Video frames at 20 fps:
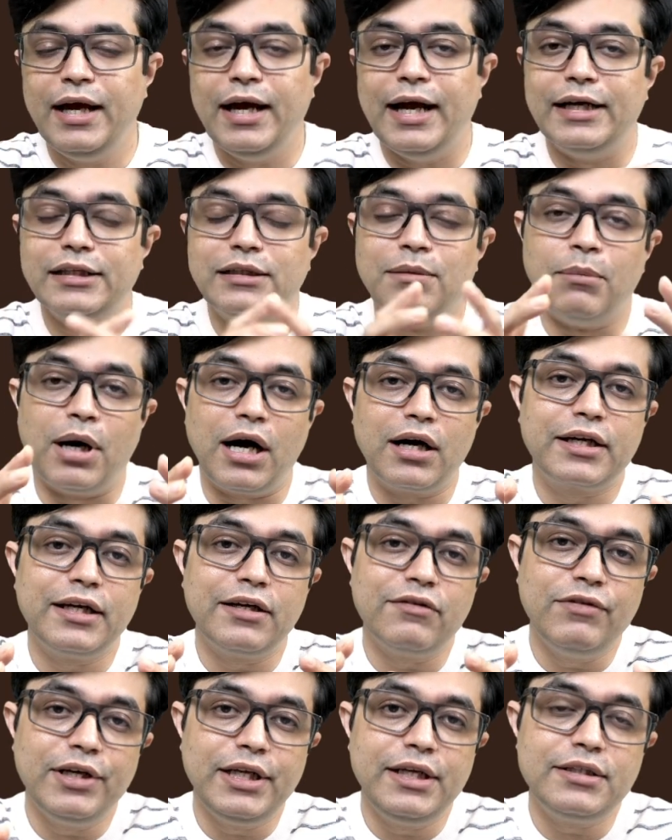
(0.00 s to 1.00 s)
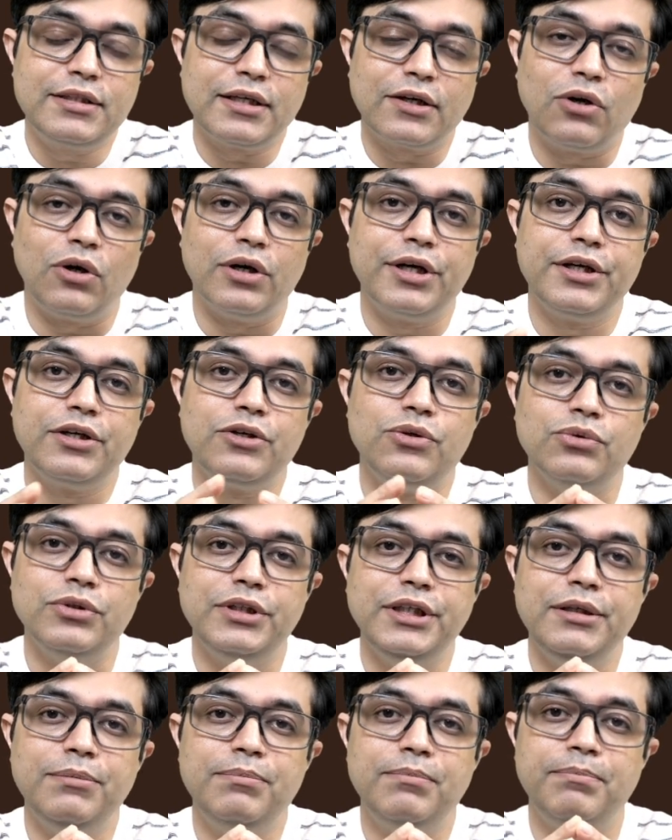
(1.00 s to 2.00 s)
And the marking varies according to
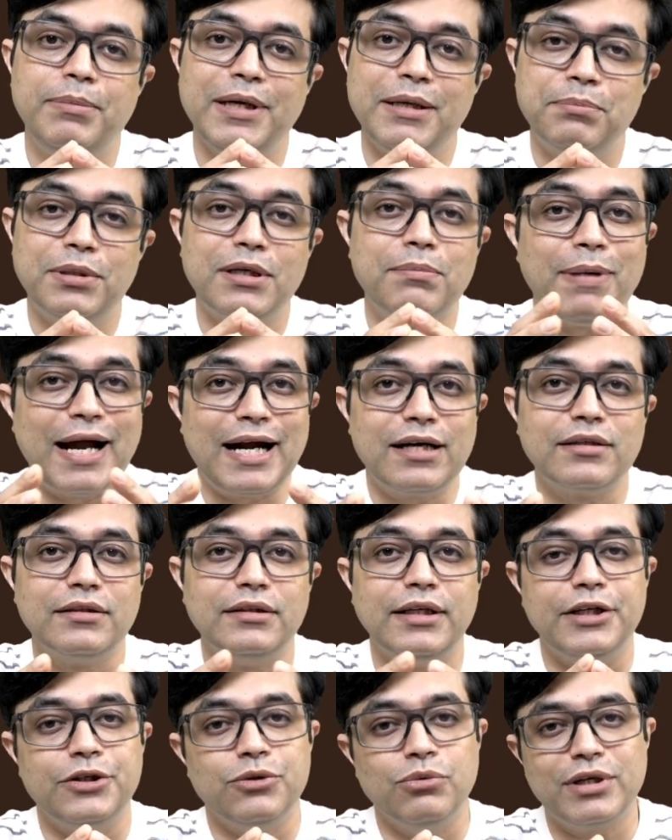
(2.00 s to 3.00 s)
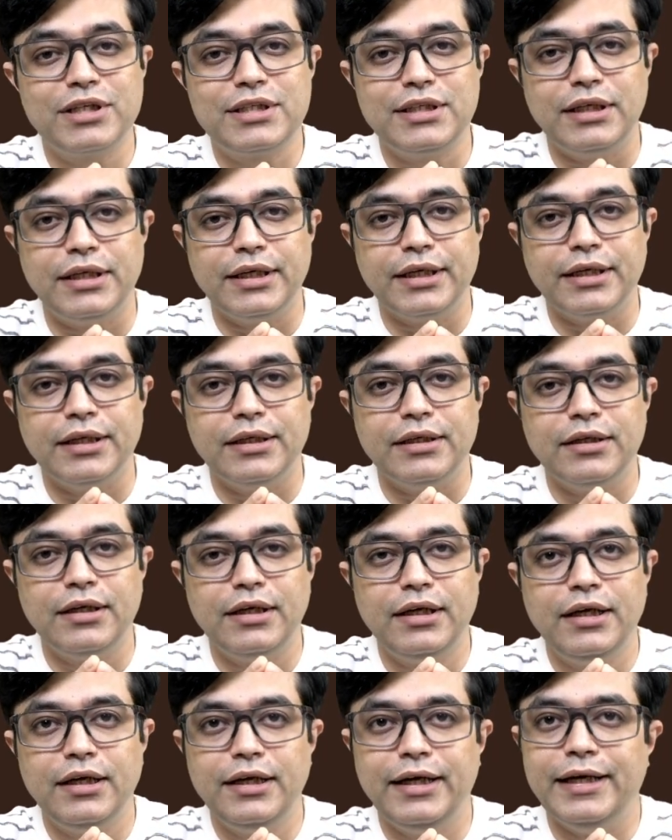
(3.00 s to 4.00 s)
the paper pattern that you are sitting in.
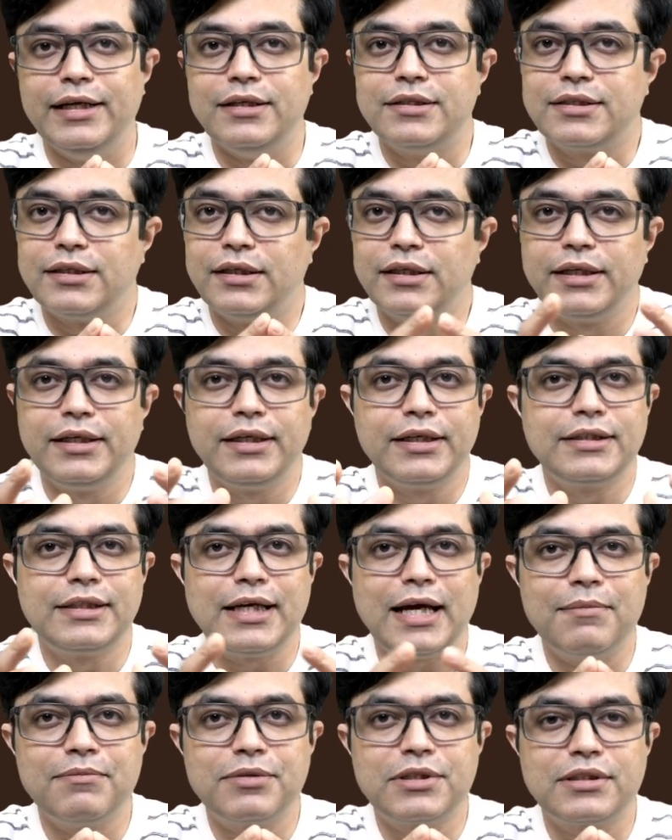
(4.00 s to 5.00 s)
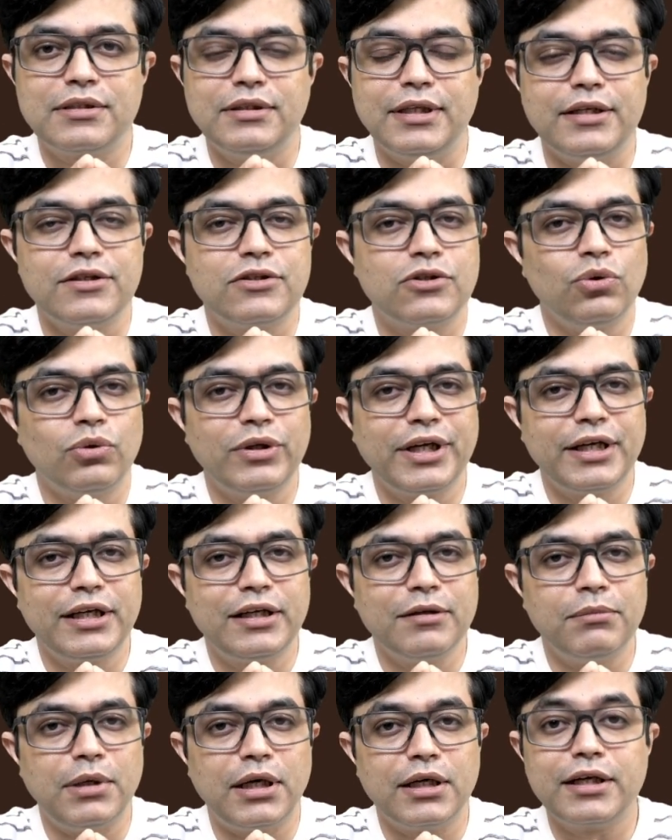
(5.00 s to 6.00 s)
In certain exams, there is no
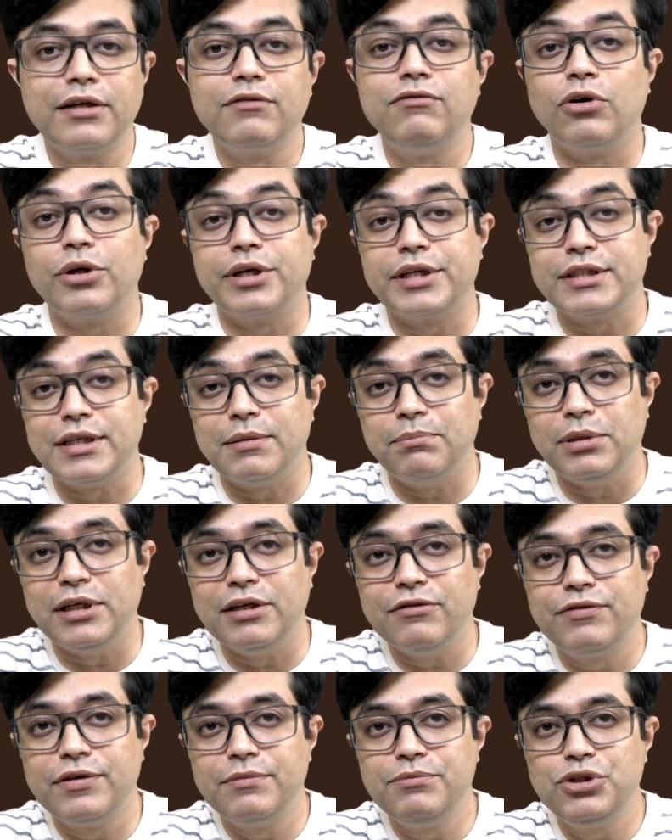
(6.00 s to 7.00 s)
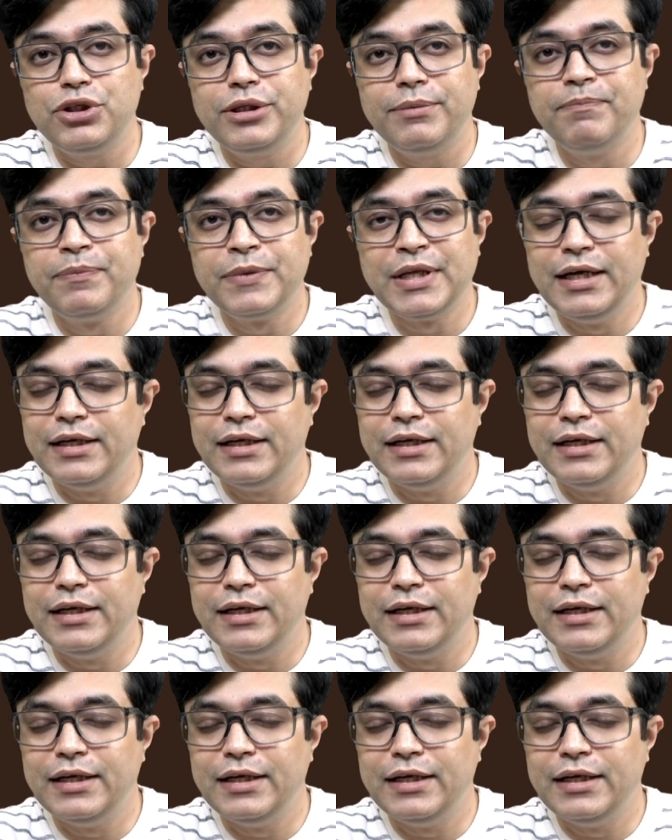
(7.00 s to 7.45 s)
negative marking, for example, FMG.